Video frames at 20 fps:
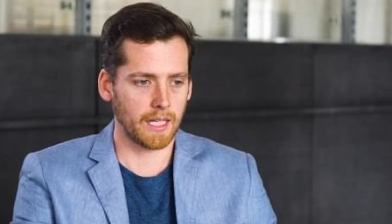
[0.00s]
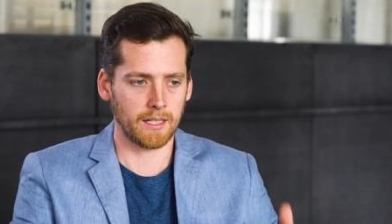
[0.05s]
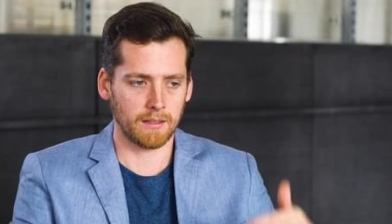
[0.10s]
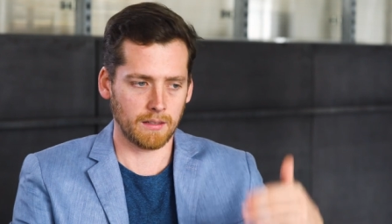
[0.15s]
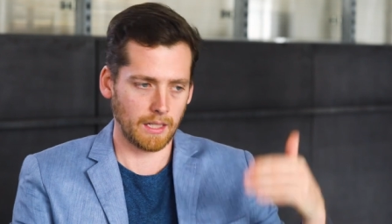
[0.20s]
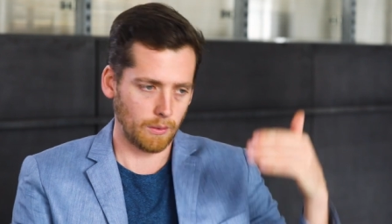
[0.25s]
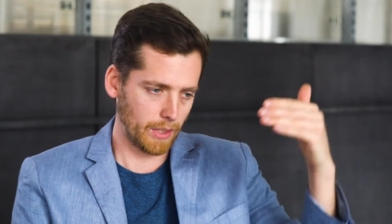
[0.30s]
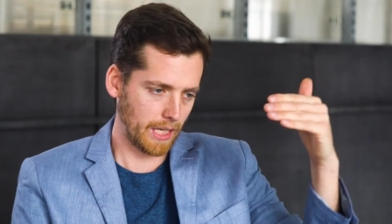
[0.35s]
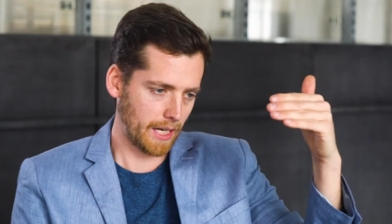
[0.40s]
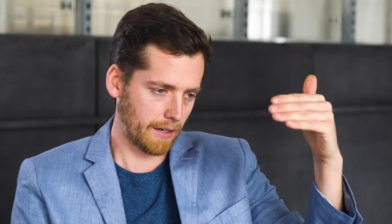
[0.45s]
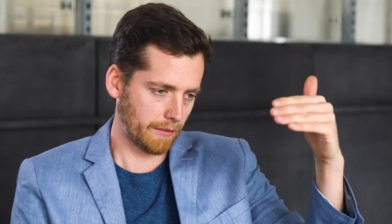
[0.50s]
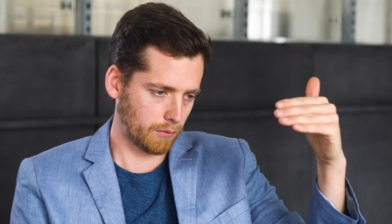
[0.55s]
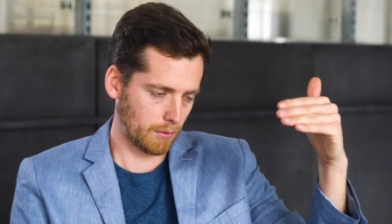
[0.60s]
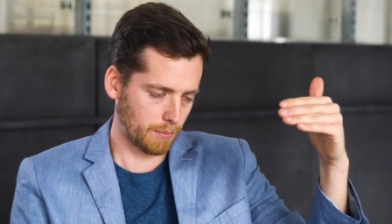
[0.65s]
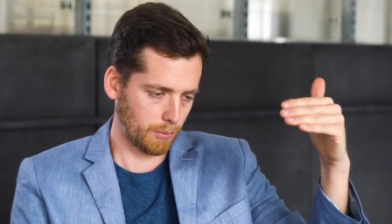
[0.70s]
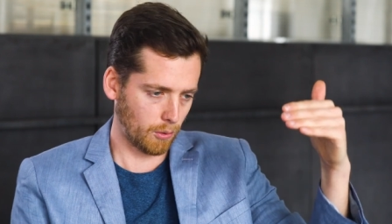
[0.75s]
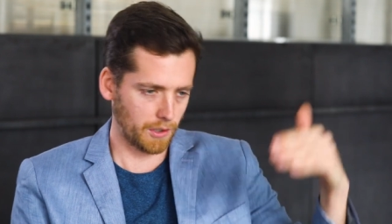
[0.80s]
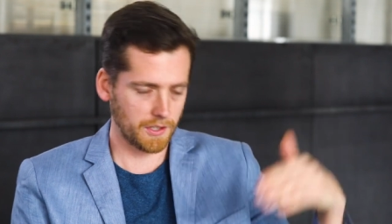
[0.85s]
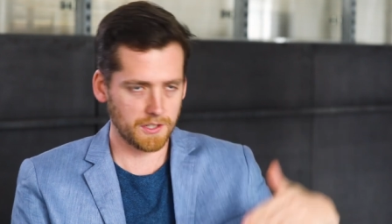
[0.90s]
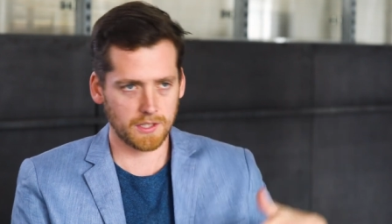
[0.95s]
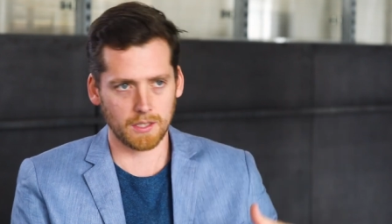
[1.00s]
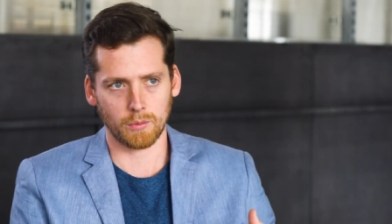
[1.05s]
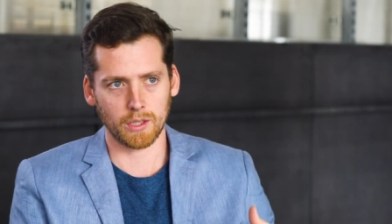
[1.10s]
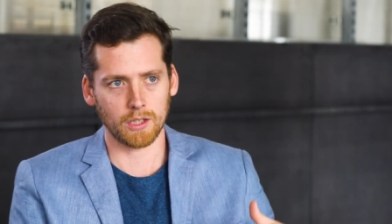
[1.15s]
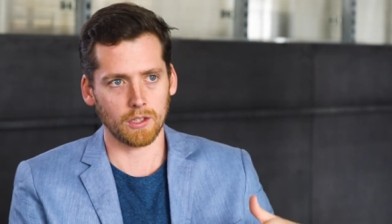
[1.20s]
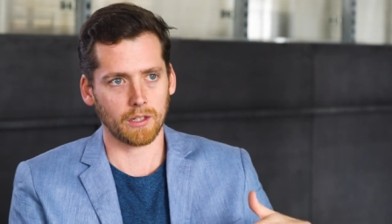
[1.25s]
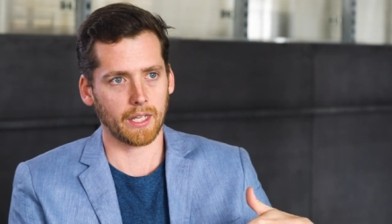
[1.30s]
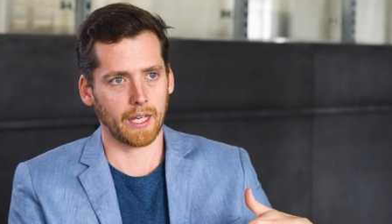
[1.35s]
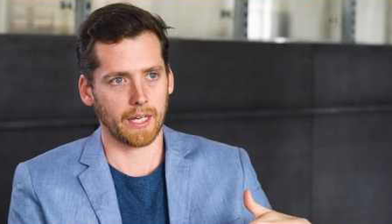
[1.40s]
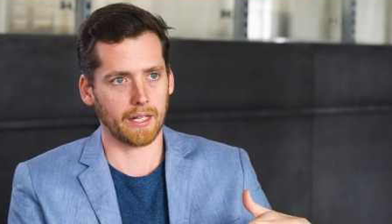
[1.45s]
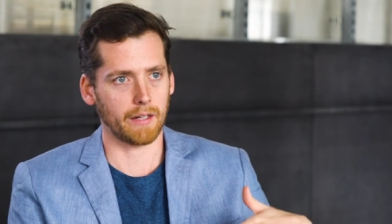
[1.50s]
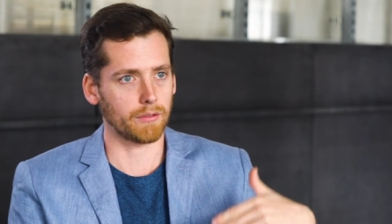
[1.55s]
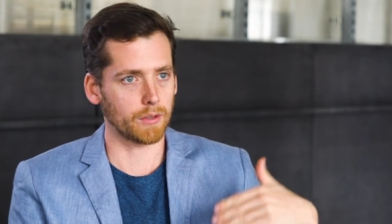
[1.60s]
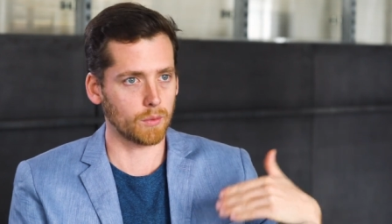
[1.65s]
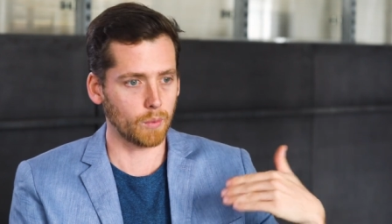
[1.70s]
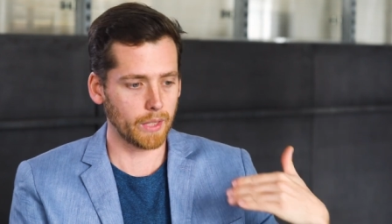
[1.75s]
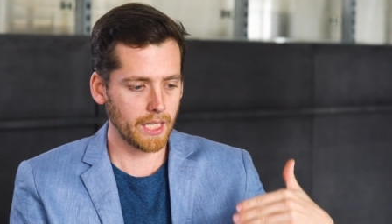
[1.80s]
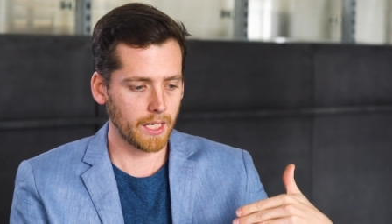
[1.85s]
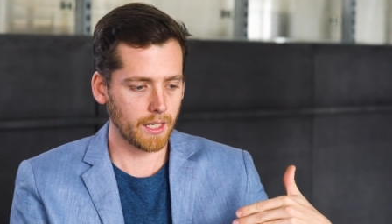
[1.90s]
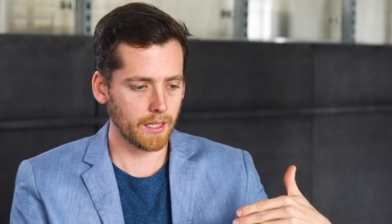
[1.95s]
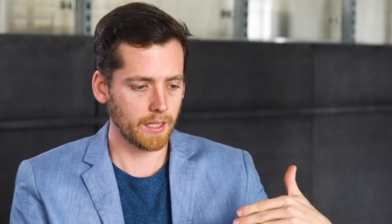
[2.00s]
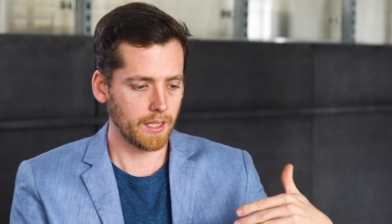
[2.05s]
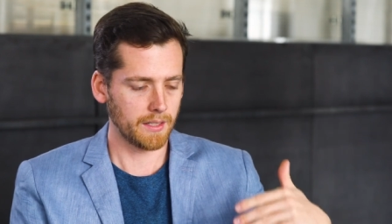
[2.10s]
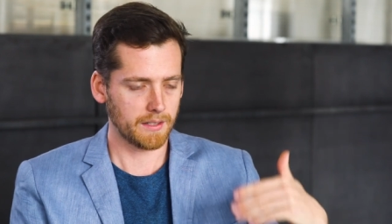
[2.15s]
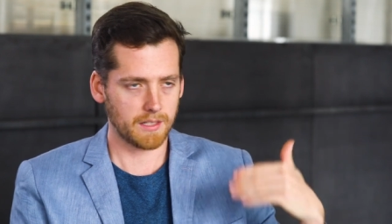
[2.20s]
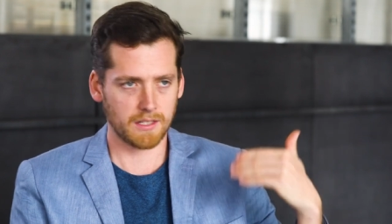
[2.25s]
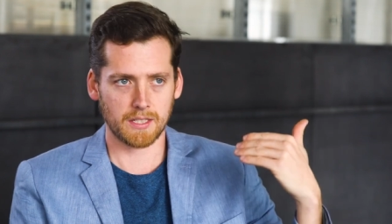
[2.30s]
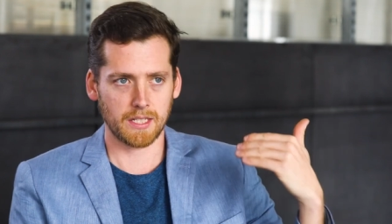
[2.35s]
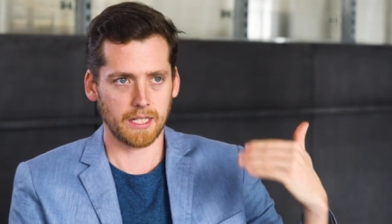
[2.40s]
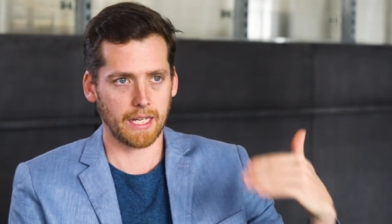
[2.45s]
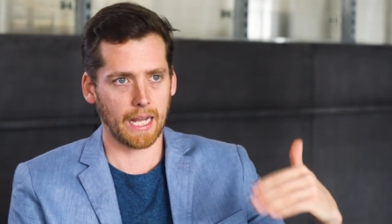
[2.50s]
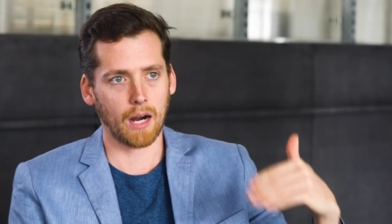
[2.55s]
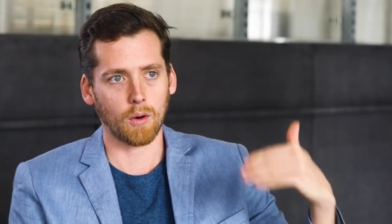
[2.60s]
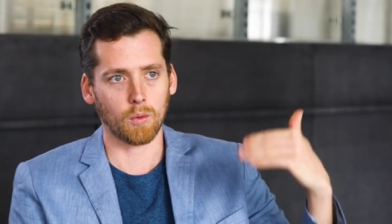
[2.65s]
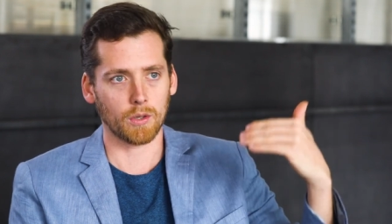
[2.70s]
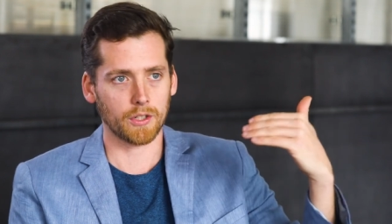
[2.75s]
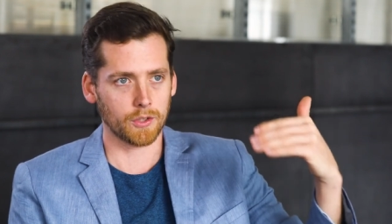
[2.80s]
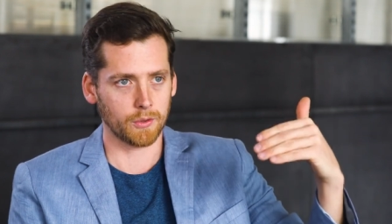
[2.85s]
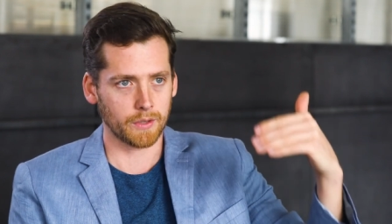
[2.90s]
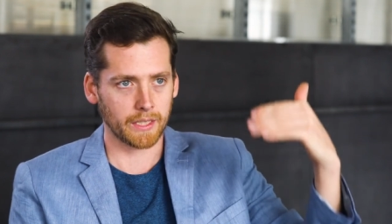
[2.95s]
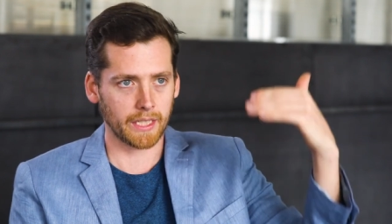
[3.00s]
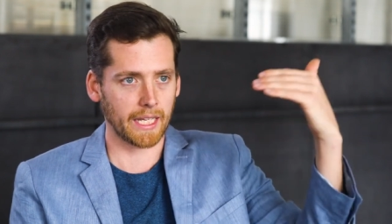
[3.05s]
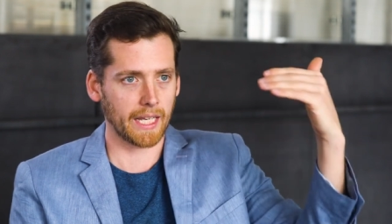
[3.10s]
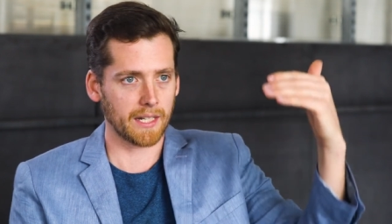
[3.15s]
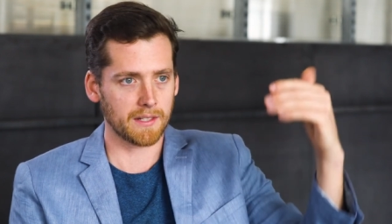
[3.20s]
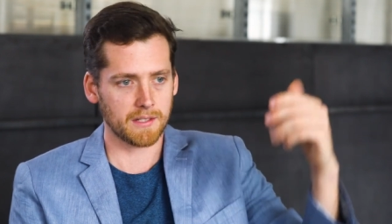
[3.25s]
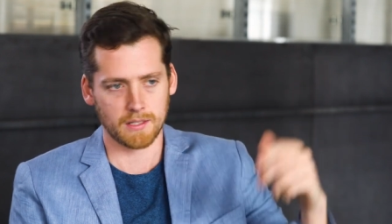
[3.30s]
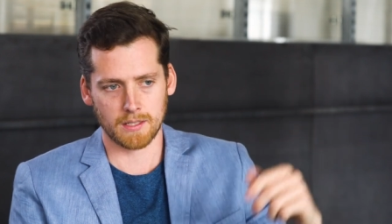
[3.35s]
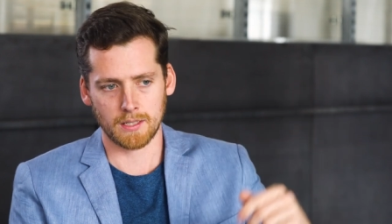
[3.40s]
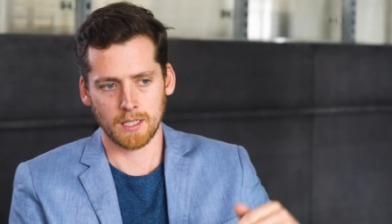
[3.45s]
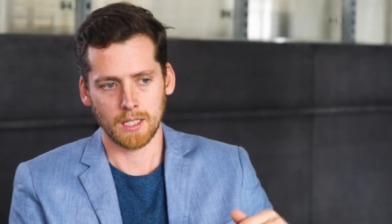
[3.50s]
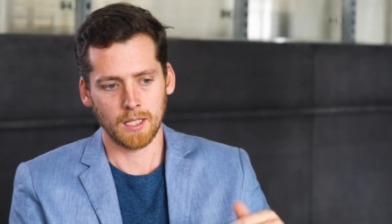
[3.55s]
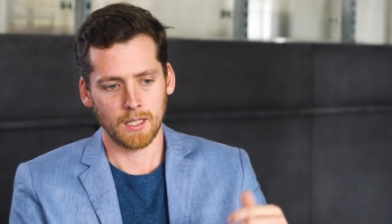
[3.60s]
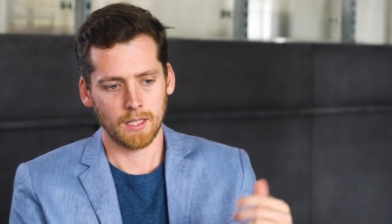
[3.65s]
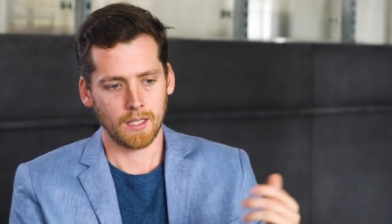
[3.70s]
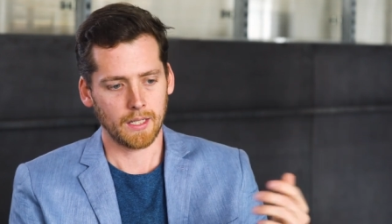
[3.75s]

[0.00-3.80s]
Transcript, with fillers: and we have reports that we look at every week to see how we're doing against